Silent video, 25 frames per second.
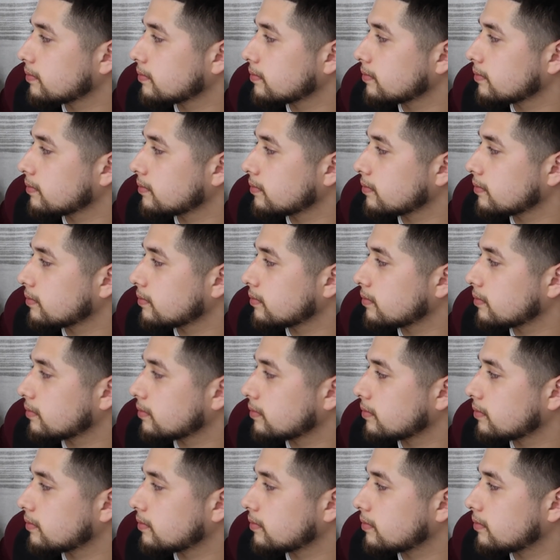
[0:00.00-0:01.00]

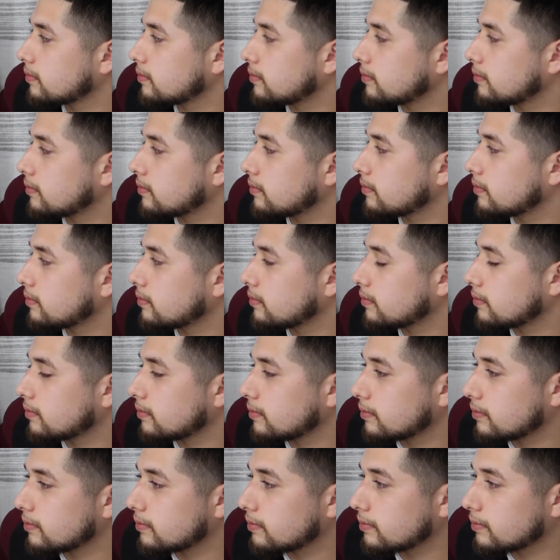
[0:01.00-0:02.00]

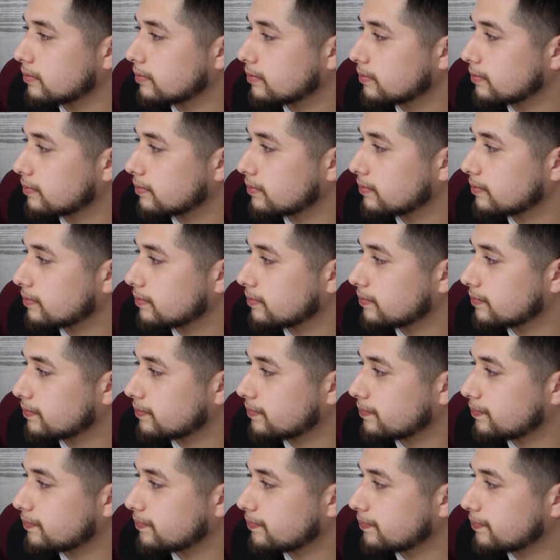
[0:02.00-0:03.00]

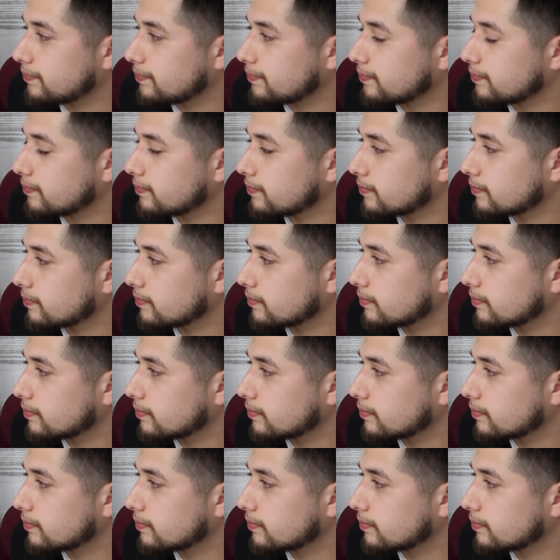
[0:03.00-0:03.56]
(not speaking)